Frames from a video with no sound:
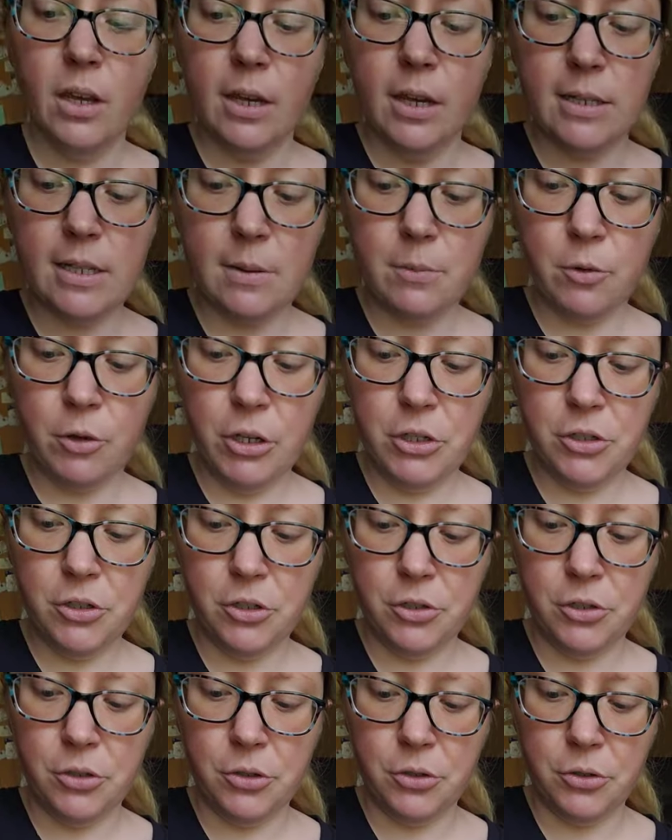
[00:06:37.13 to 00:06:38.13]
is I'm going to
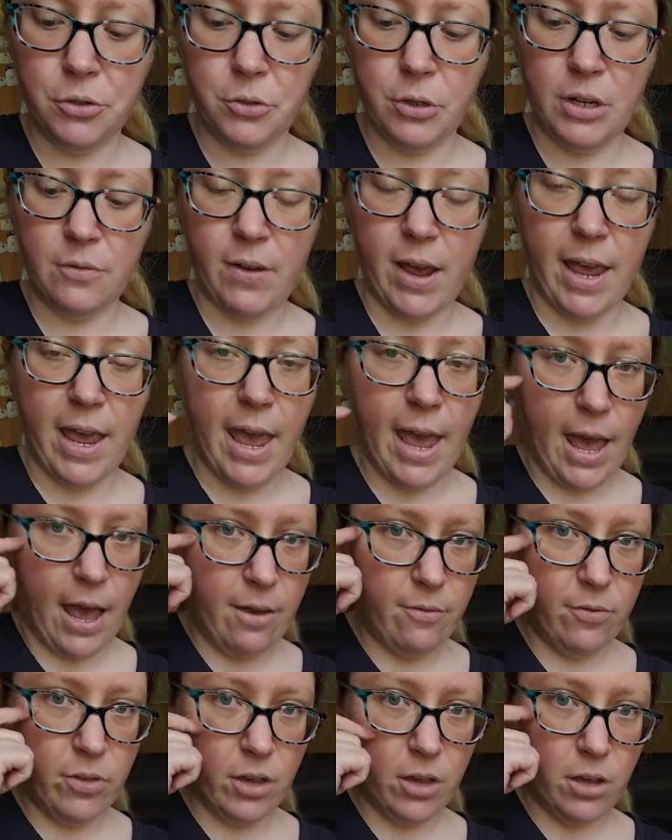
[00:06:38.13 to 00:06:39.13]
do, if I
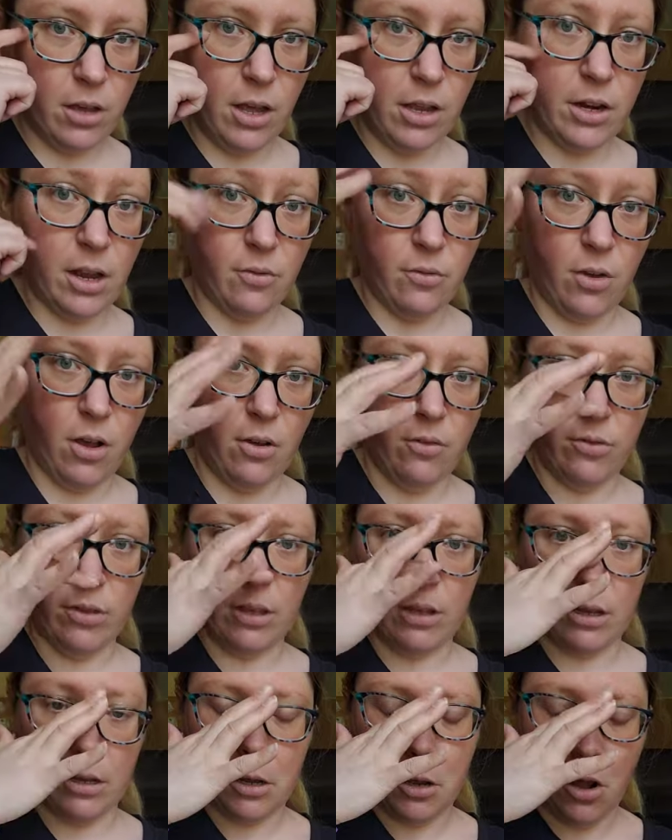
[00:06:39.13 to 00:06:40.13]
have the, enough of
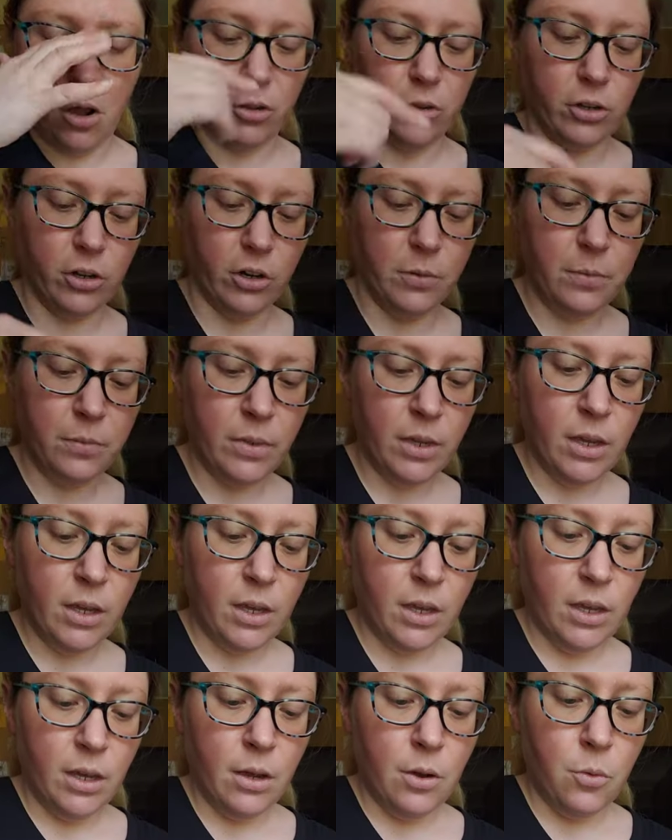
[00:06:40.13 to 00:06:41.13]
the color,
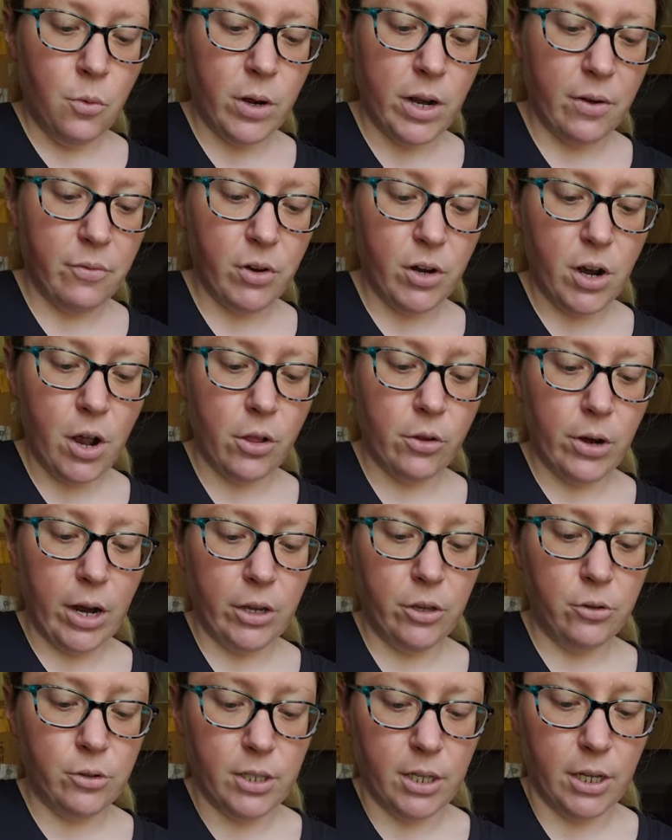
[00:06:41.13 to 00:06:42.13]
whatever color
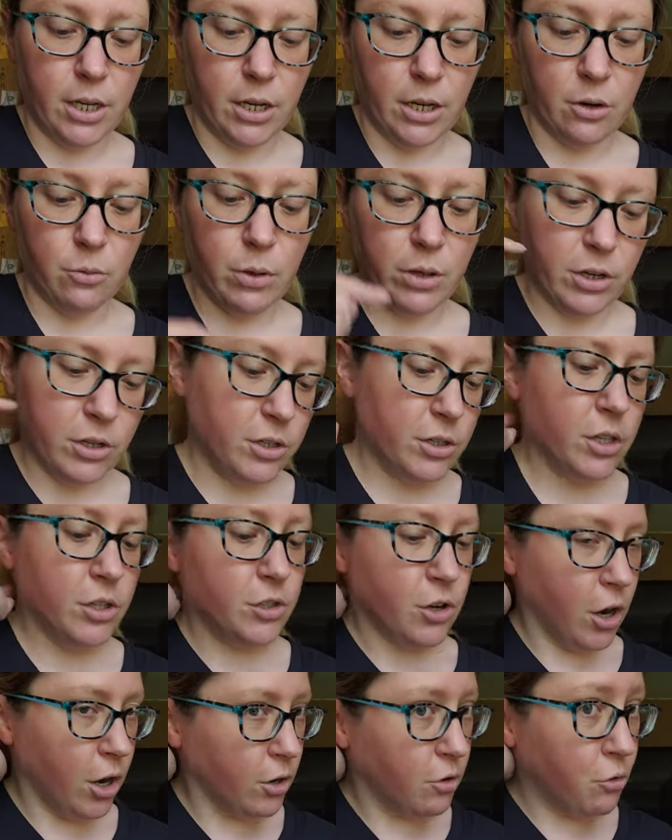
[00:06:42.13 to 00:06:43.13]
I use in here, whether it's the
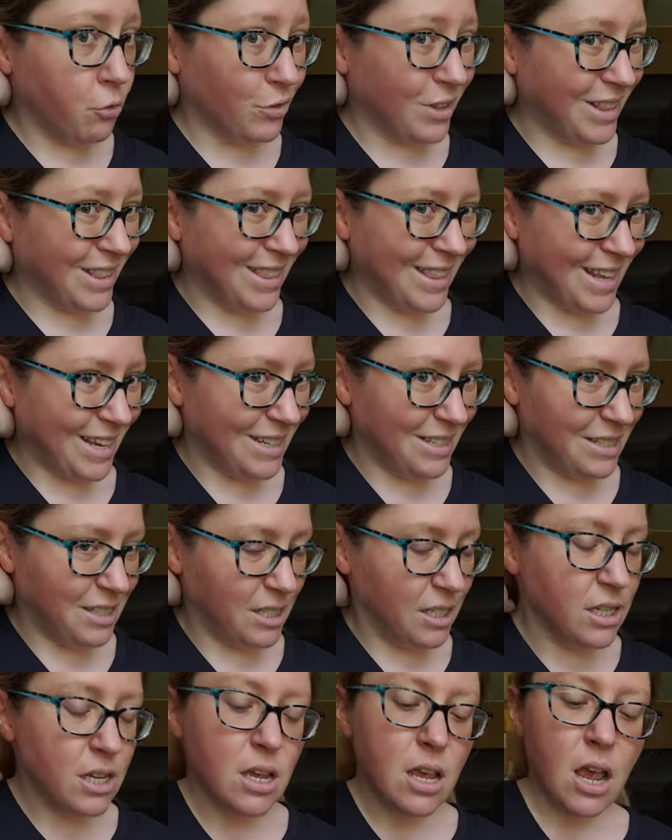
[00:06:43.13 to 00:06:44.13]
dark or the
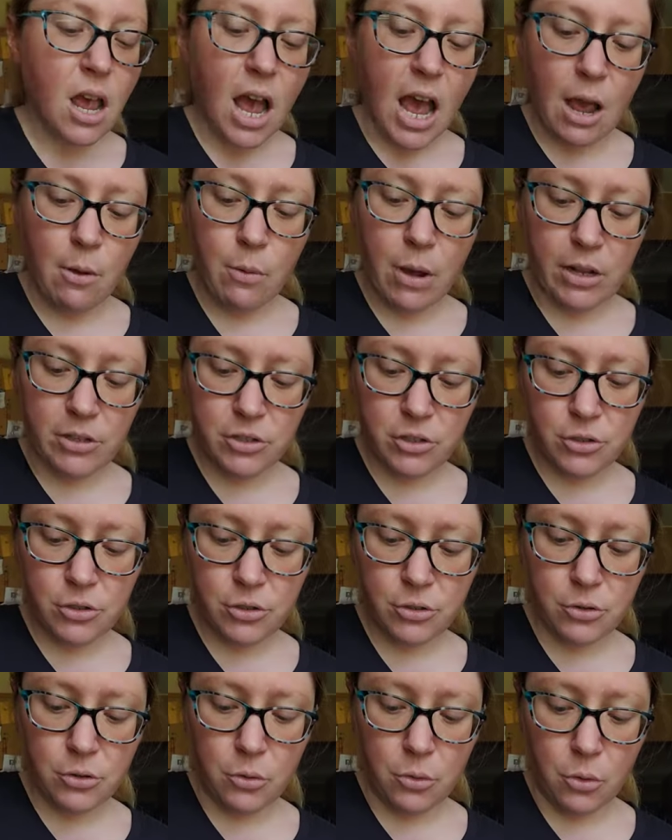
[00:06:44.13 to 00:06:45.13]
light, I want to
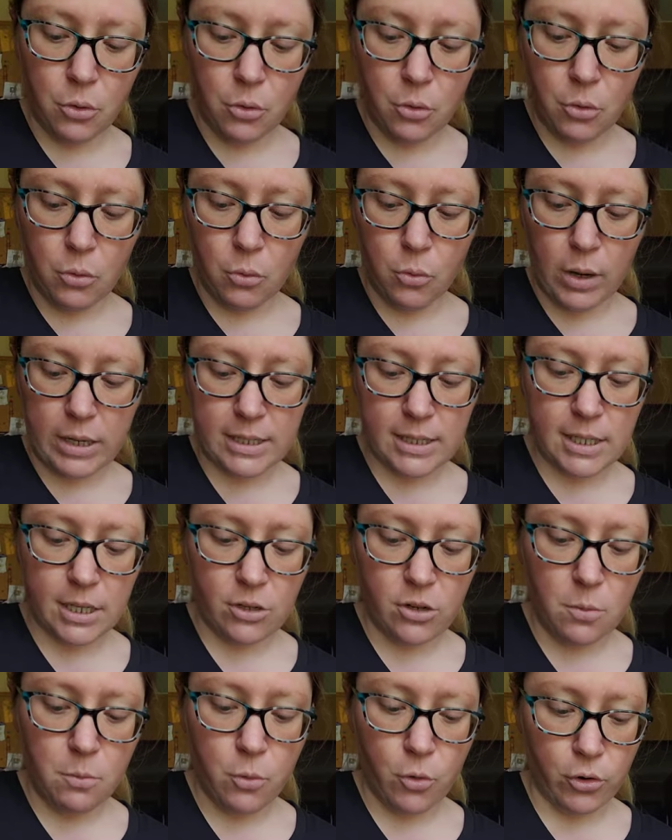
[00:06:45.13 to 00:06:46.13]
do one
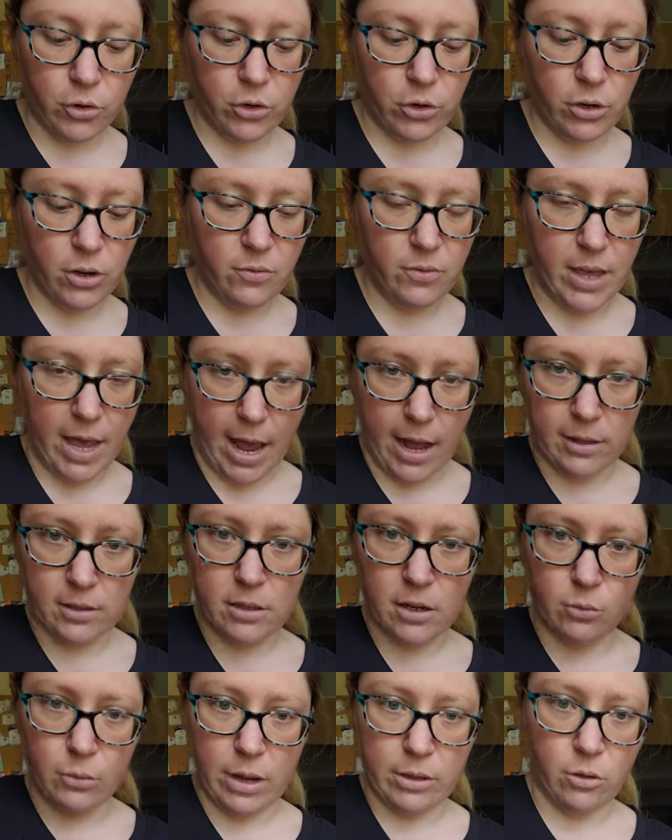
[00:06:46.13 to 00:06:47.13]
single border of that
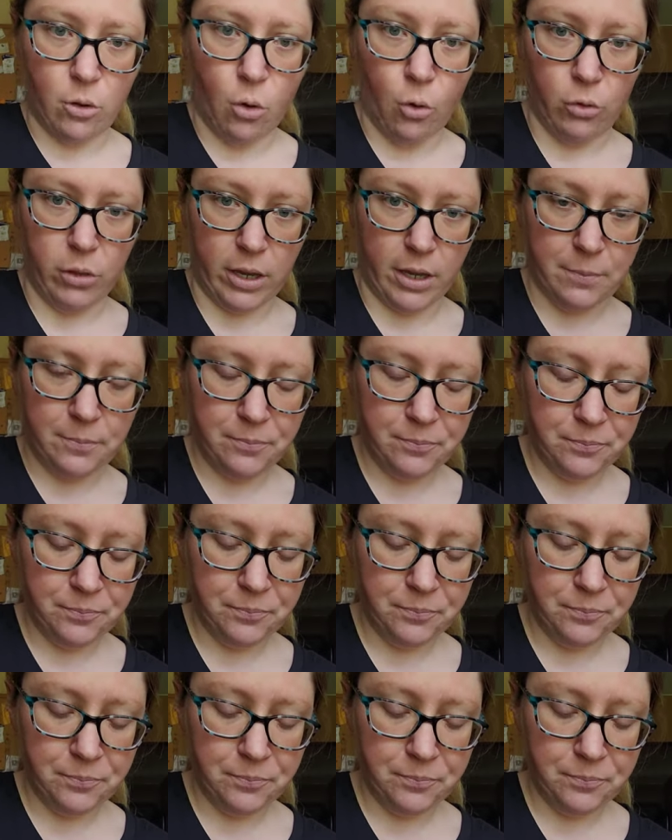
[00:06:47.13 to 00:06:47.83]
around the whole thing